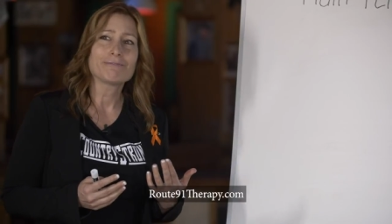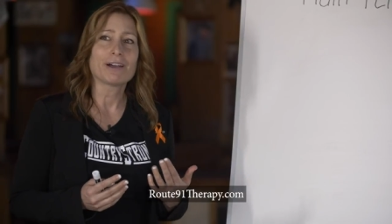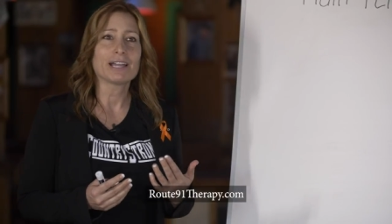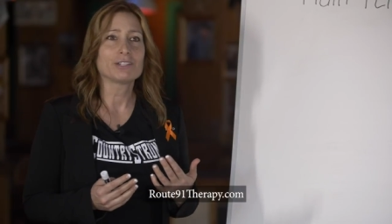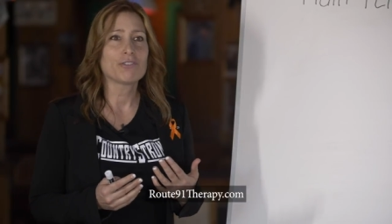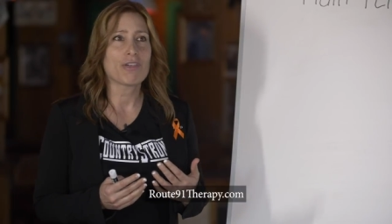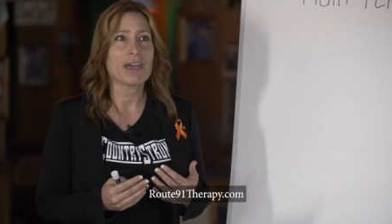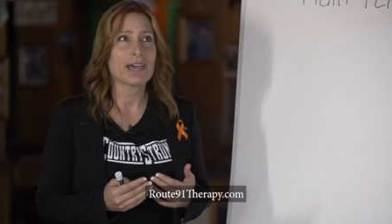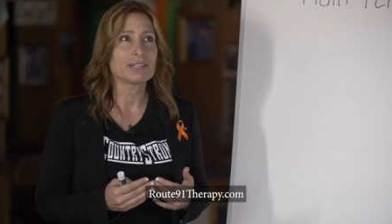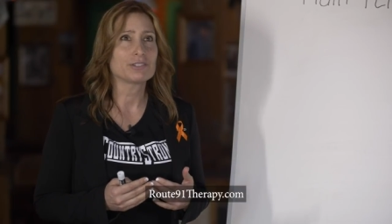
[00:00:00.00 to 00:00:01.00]
I find
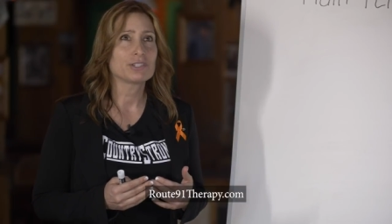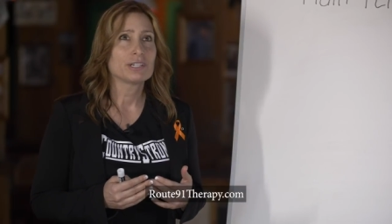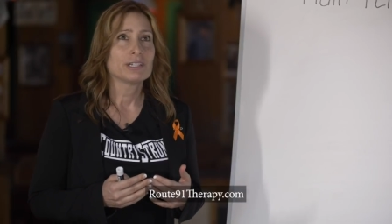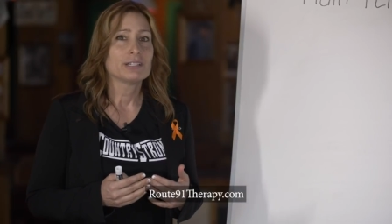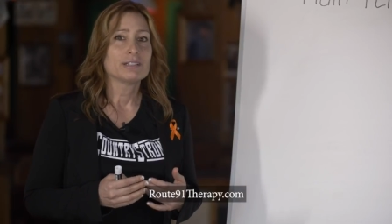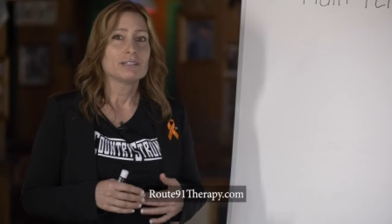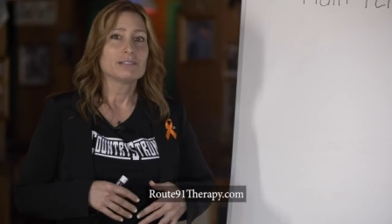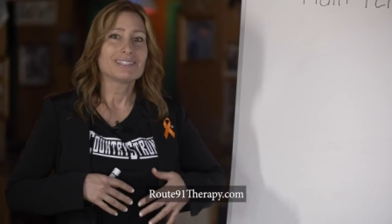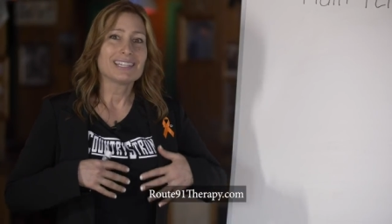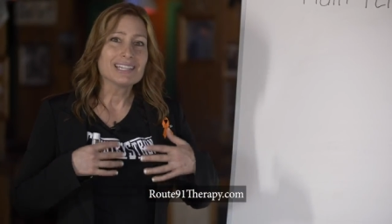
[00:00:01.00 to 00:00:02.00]
that
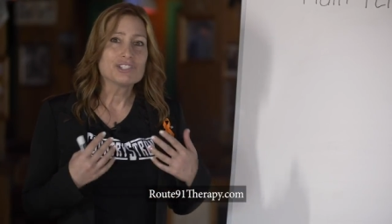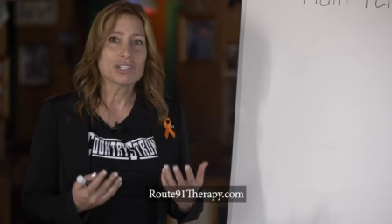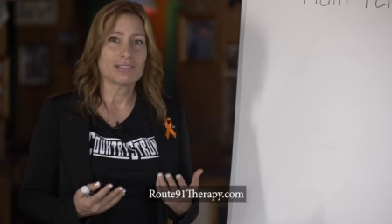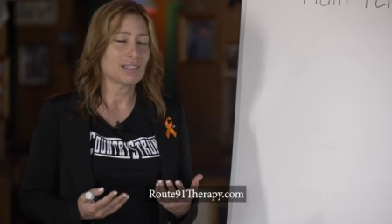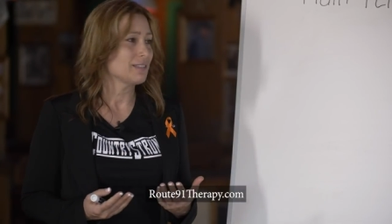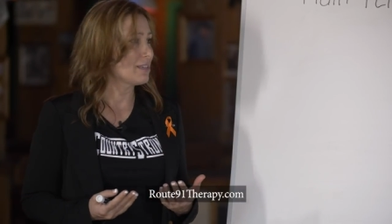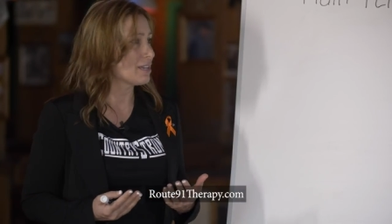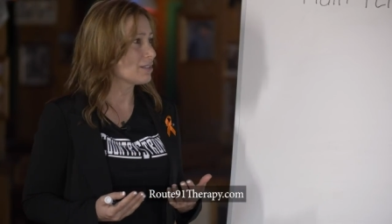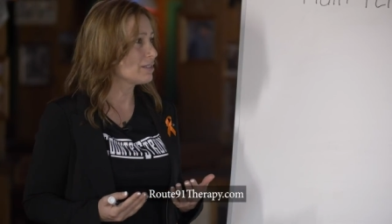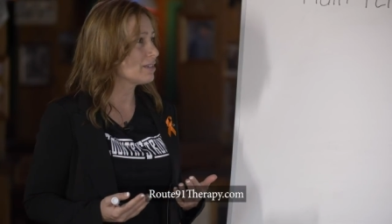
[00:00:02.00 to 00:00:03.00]
teaching these
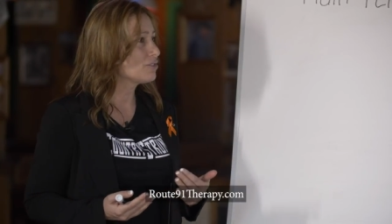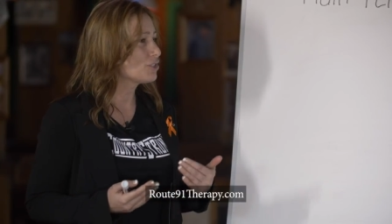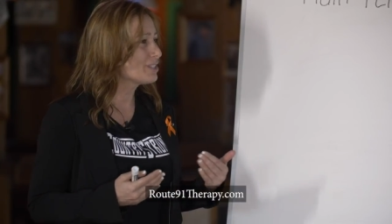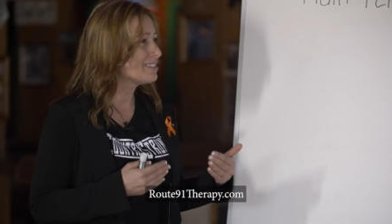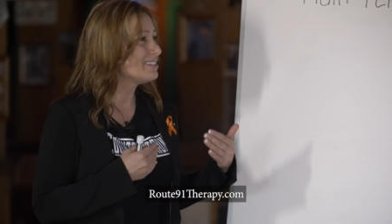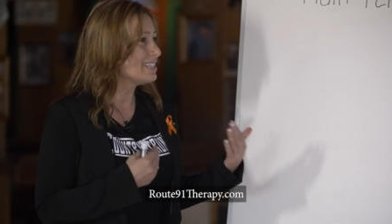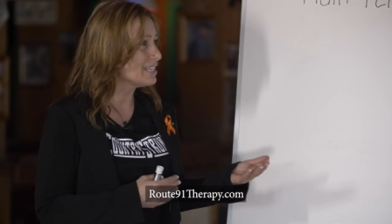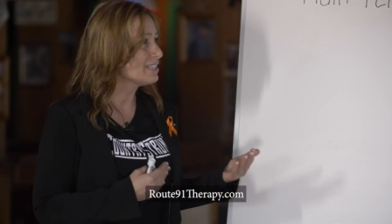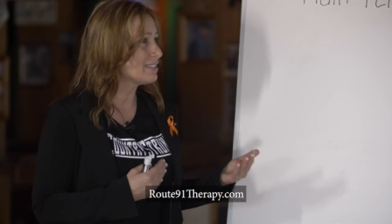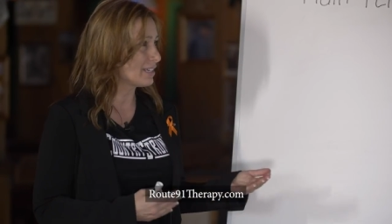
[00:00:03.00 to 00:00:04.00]
things just
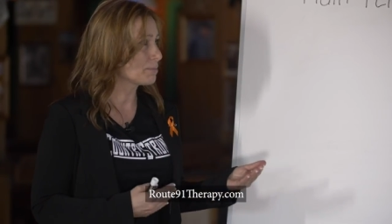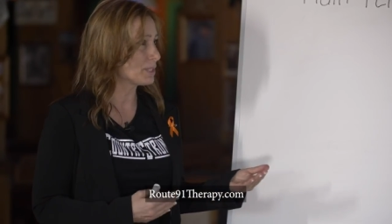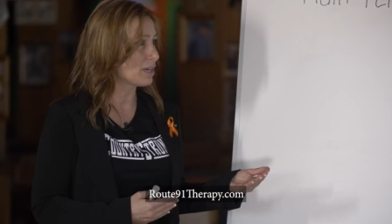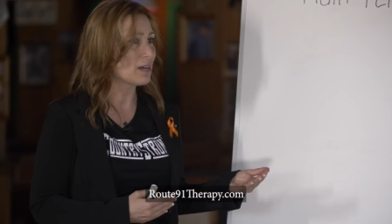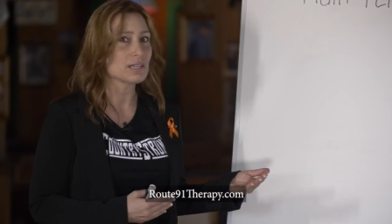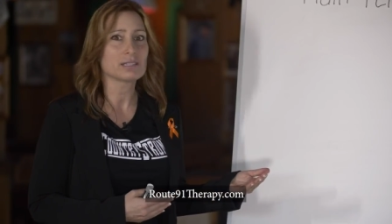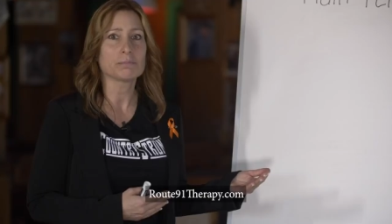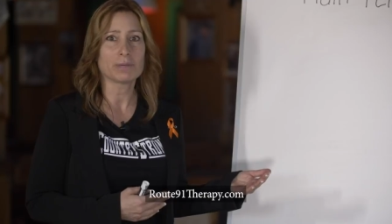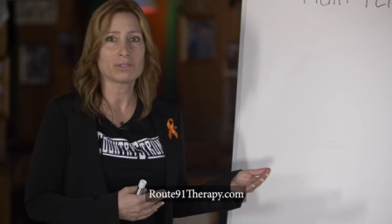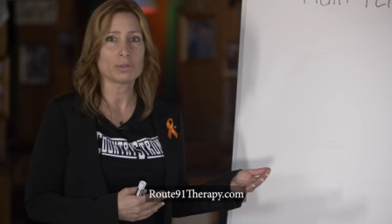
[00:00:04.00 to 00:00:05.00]

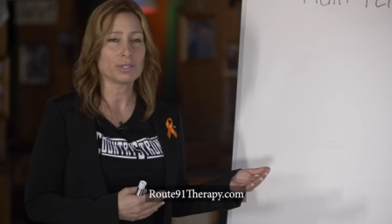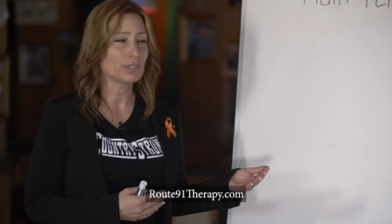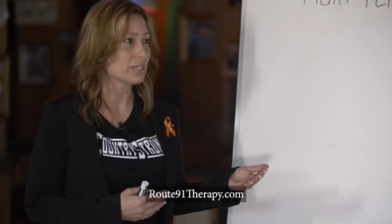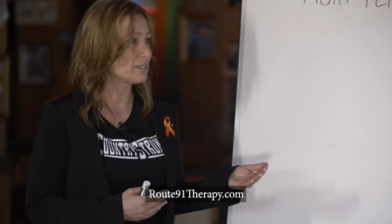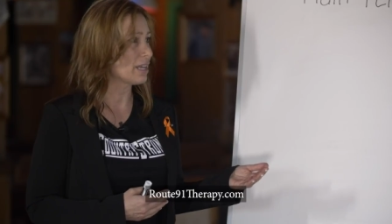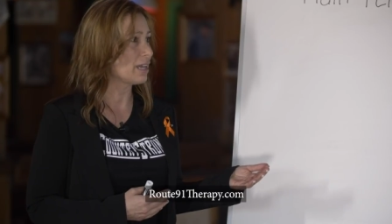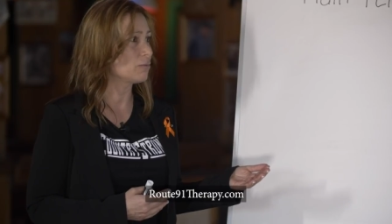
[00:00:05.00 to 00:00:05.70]
destigmatize mental illness.